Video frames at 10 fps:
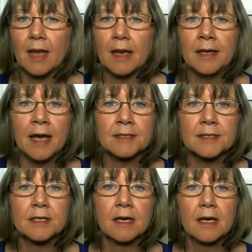
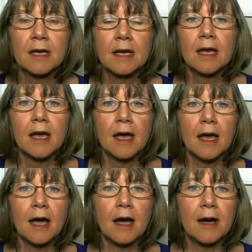Next,
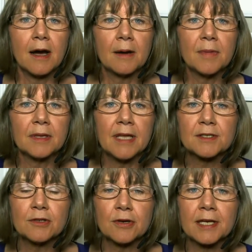
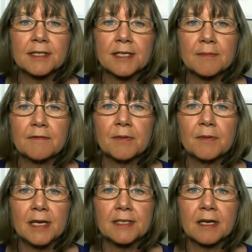let's look at some of the
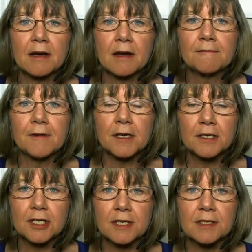basic
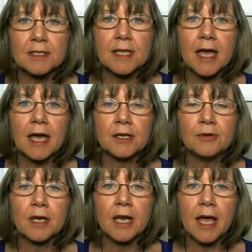functions that
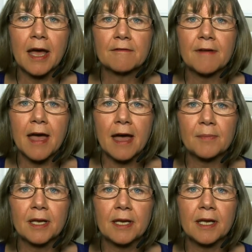you can have
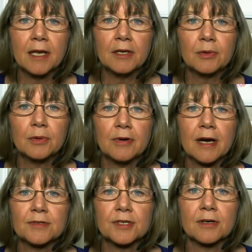happening in your
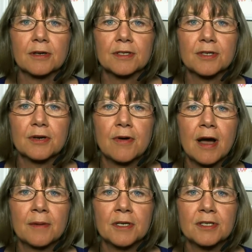browser. So
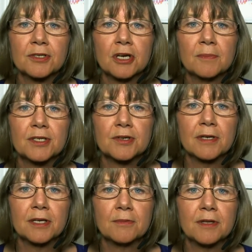I'm going to share my
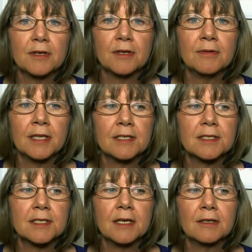screen with you, and
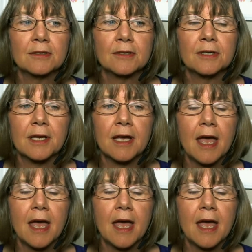let's take a look